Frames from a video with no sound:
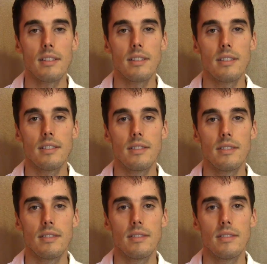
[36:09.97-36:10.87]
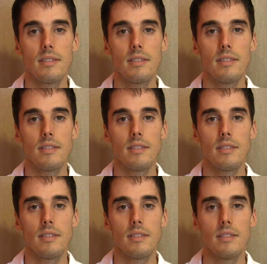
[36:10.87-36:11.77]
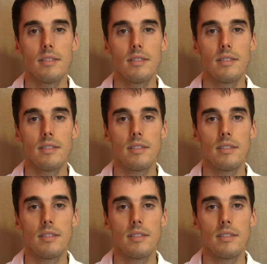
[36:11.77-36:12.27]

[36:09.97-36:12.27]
No one is speaking in this clip.